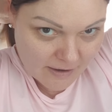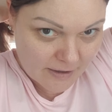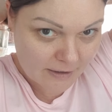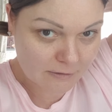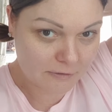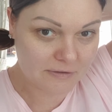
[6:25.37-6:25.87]

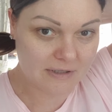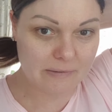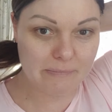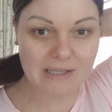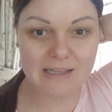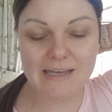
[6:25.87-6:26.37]
including the
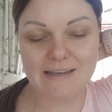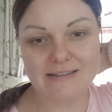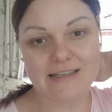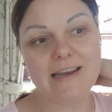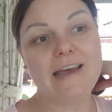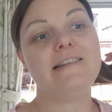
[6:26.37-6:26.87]

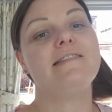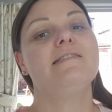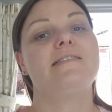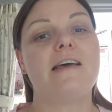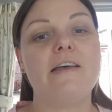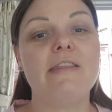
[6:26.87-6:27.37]
mid-lengths and
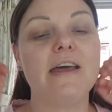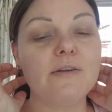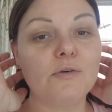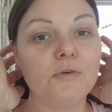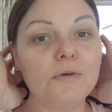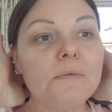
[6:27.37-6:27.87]
ends. And then
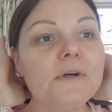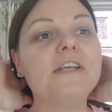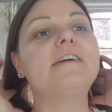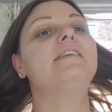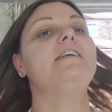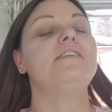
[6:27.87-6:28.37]
all what
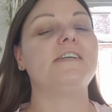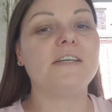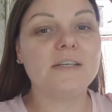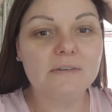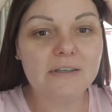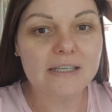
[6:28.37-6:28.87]
you're going to
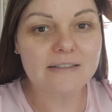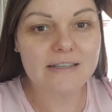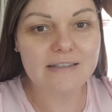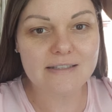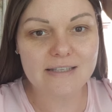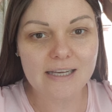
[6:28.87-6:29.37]
do is
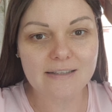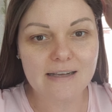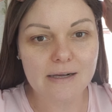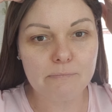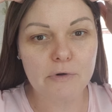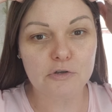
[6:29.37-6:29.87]
in
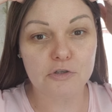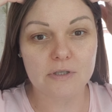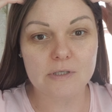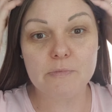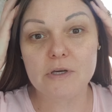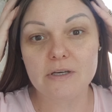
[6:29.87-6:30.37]
zigzag
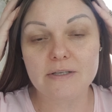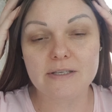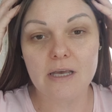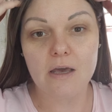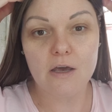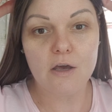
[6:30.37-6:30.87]
motions, because
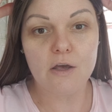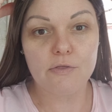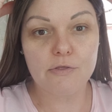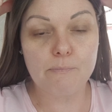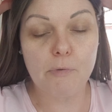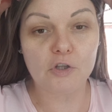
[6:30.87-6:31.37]

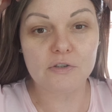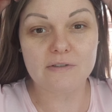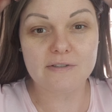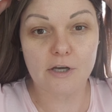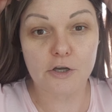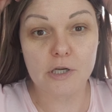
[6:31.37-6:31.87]
the
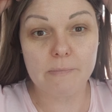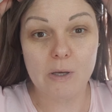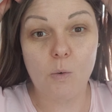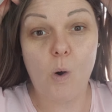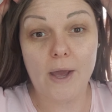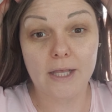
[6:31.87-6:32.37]
bonds are going to be
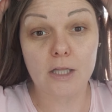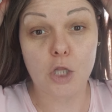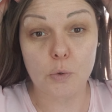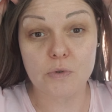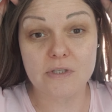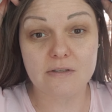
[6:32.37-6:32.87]
quite
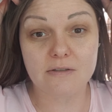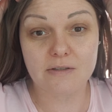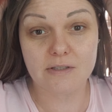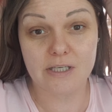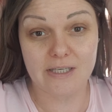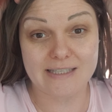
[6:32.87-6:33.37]
close
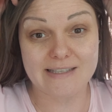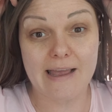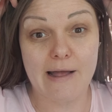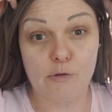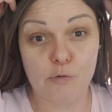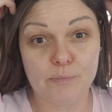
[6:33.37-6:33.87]
to your
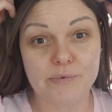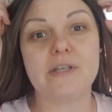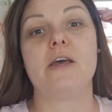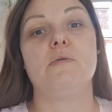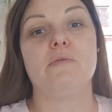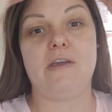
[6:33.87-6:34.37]
scalp.
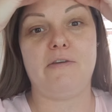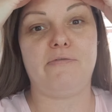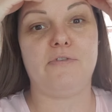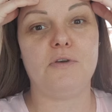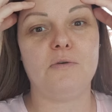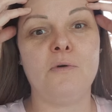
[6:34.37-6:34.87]
So
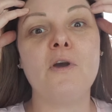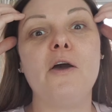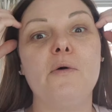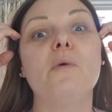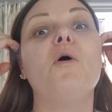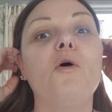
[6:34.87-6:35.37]
if you
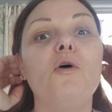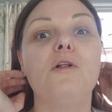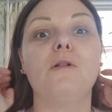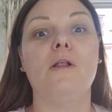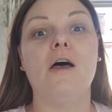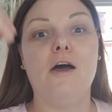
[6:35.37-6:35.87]
go
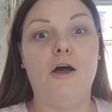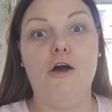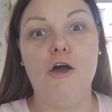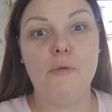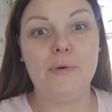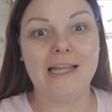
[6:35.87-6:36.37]
all
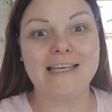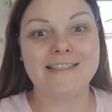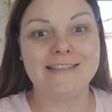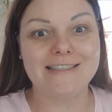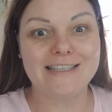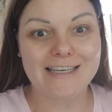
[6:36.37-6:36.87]
herbal
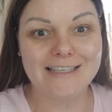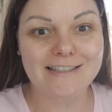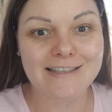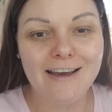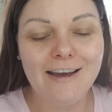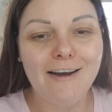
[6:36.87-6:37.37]

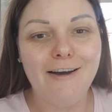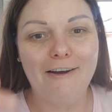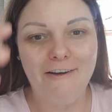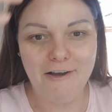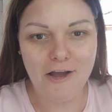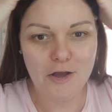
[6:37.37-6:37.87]
essences,
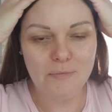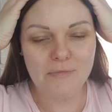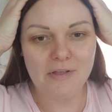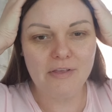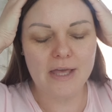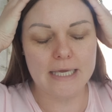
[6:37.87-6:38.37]

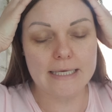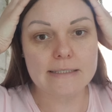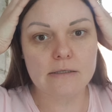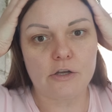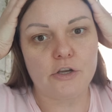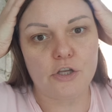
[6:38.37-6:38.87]
you're
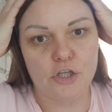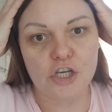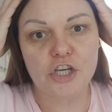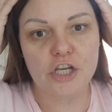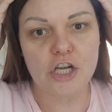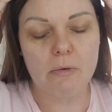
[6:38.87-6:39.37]

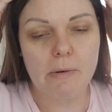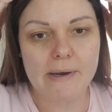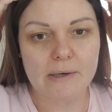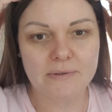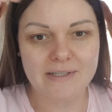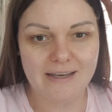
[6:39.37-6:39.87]
gonna know
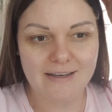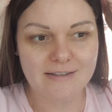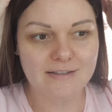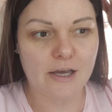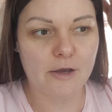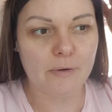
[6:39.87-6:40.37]
about it.
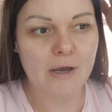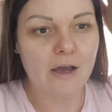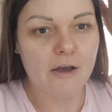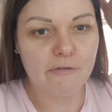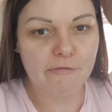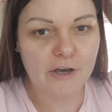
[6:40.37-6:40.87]
So
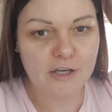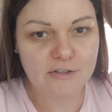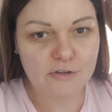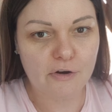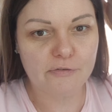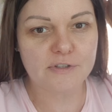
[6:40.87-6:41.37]

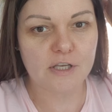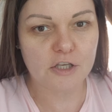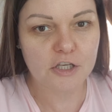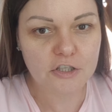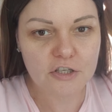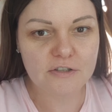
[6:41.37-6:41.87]
first off, so
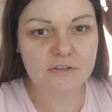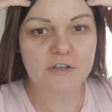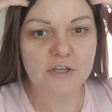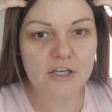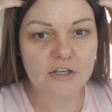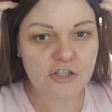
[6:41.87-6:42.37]
you're just
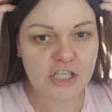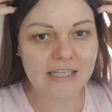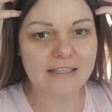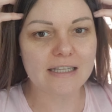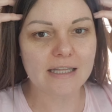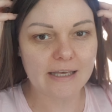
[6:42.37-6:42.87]
gonna
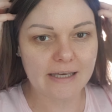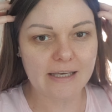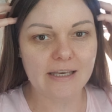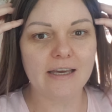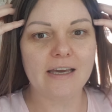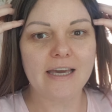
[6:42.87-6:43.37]

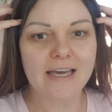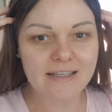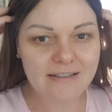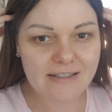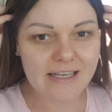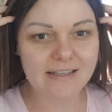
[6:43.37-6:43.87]
gently
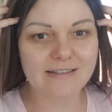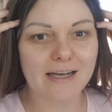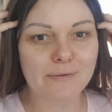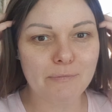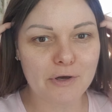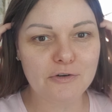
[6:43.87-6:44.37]
in
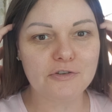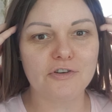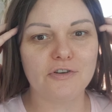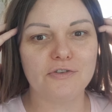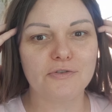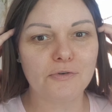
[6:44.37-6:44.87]
zigzag
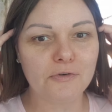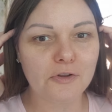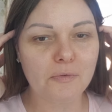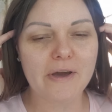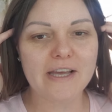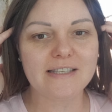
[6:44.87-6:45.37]
motions all
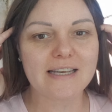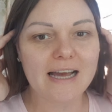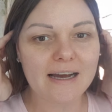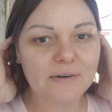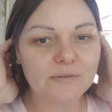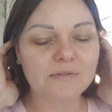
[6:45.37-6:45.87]
the way
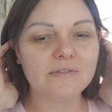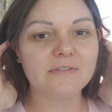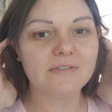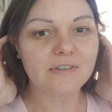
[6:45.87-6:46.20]
down,